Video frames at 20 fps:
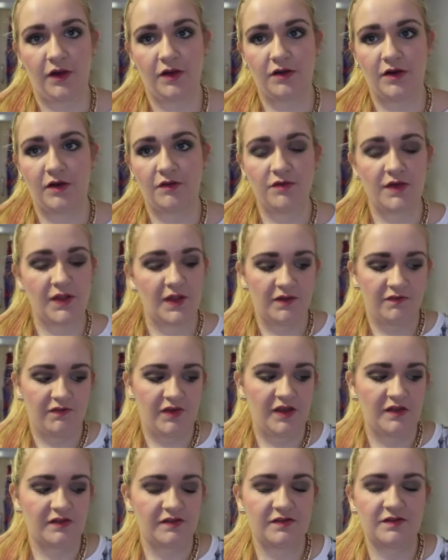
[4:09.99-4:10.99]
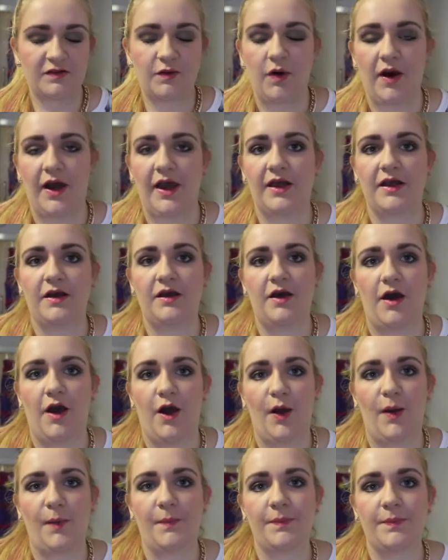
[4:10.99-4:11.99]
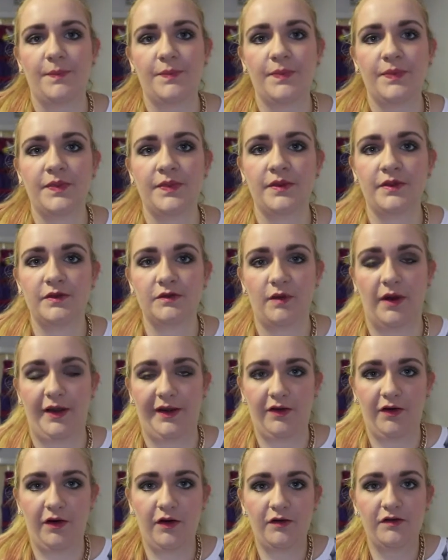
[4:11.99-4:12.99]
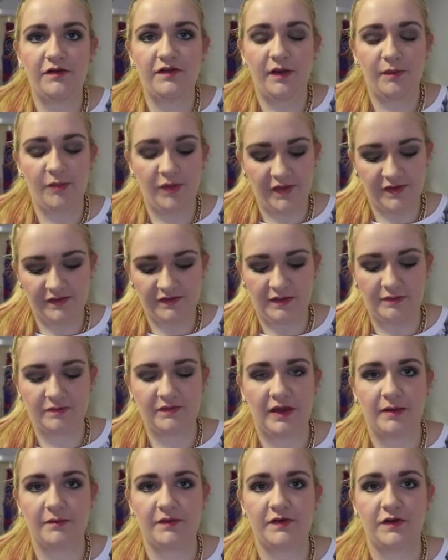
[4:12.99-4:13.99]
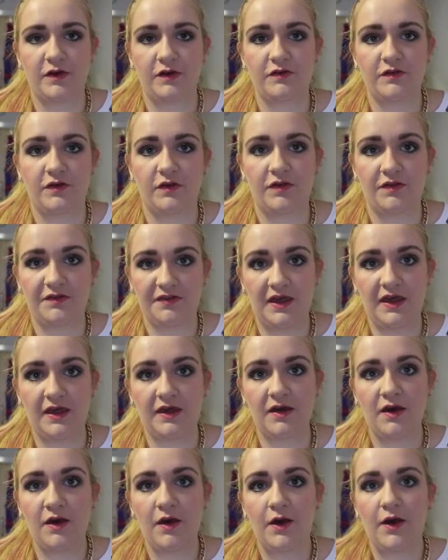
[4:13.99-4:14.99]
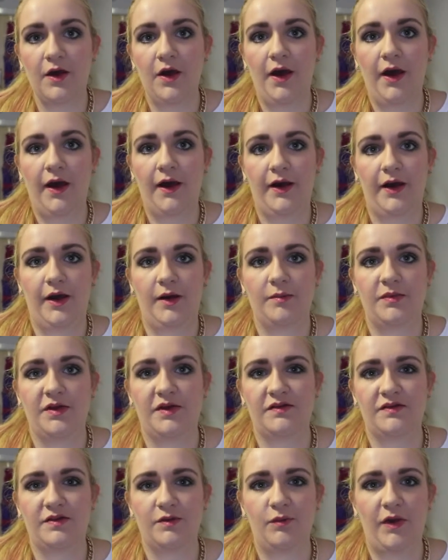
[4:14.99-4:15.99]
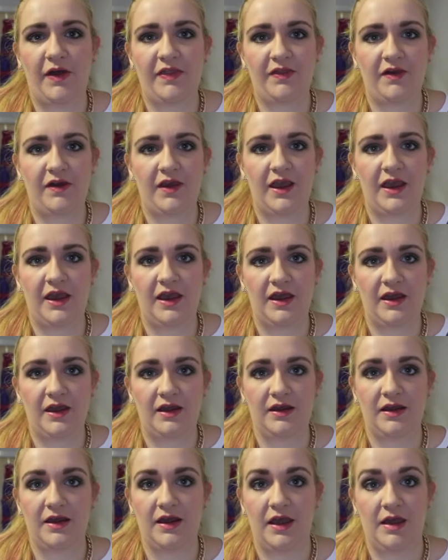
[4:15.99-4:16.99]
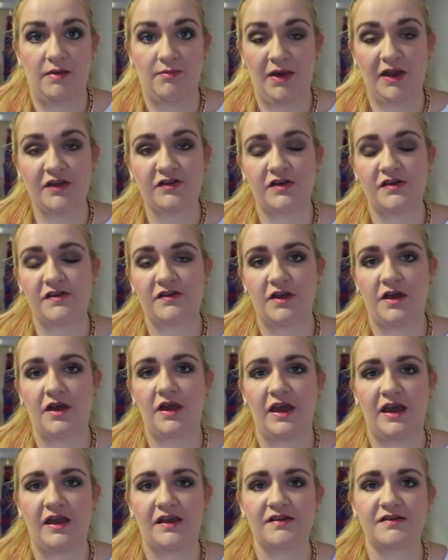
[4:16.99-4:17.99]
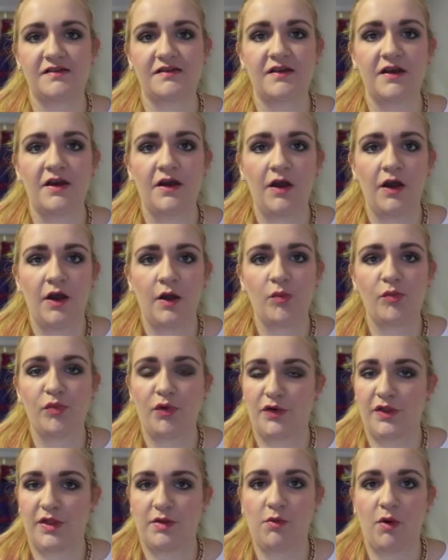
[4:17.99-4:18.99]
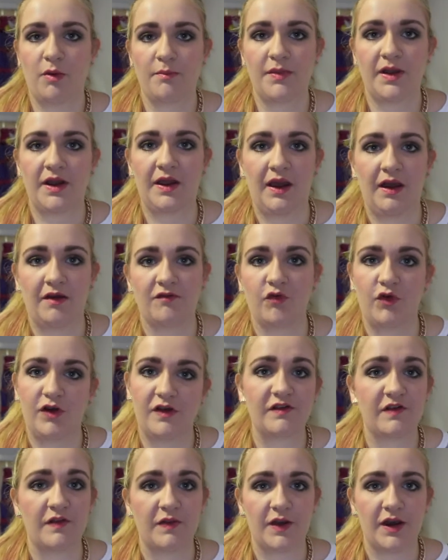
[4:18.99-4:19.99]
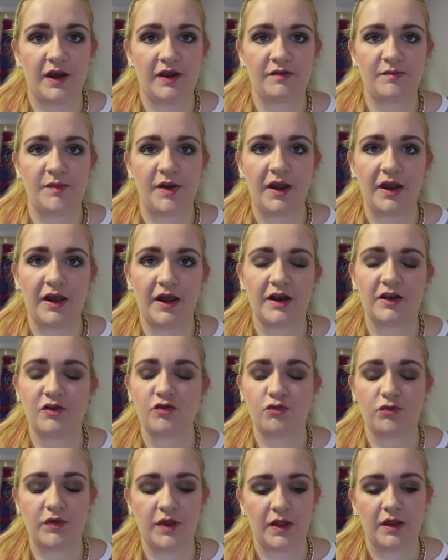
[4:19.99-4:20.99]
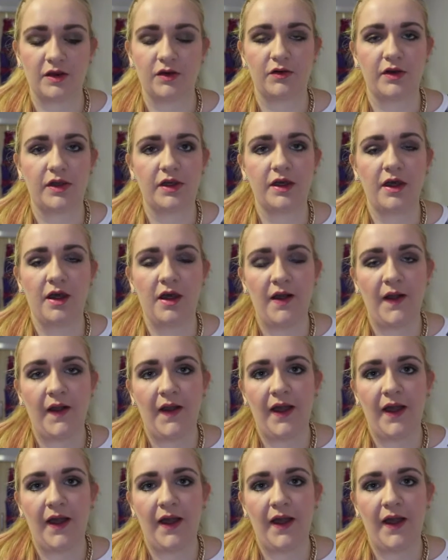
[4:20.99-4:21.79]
I really love it. It's quite cozy, but at the same time it's not too thick, because the weather here in Manchester is boiling 1 minute and freezing the next minute and it's really annoying.